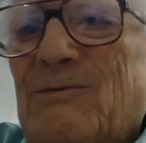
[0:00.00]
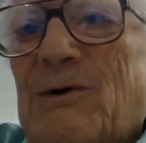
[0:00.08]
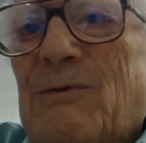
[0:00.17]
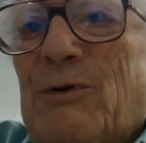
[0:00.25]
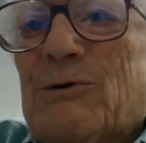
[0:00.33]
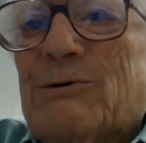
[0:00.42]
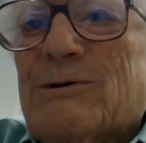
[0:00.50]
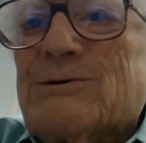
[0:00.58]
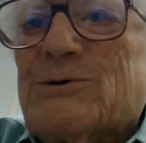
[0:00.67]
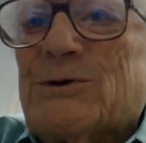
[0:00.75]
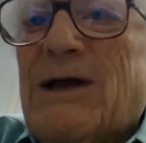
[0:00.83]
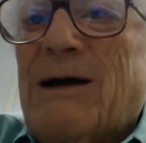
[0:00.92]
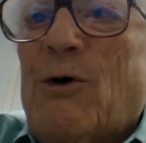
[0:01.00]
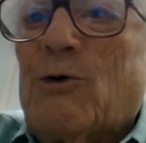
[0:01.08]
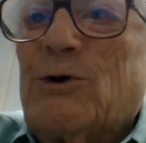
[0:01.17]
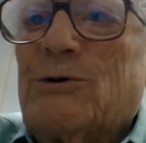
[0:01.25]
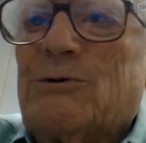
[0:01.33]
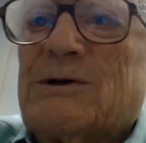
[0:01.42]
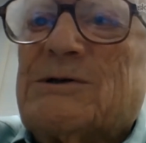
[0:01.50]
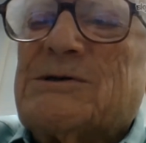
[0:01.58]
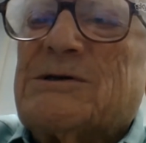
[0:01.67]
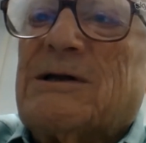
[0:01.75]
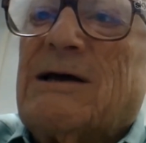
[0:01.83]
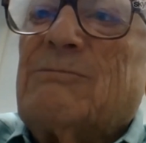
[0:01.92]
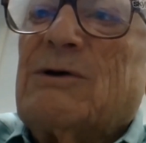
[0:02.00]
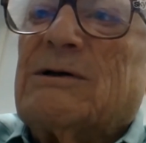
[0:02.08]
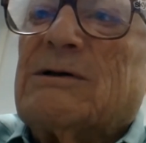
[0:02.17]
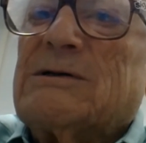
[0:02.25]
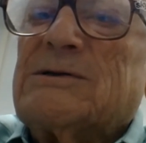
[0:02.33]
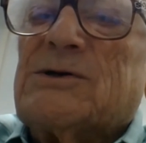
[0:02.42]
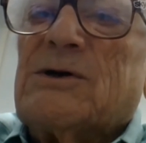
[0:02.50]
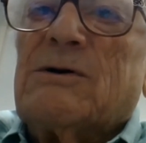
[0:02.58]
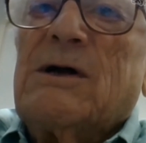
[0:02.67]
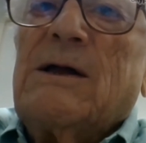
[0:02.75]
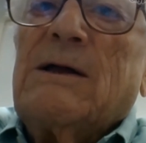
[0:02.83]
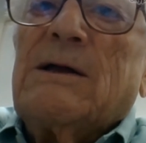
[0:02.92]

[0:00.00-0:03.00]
computers or demo units that I built. And so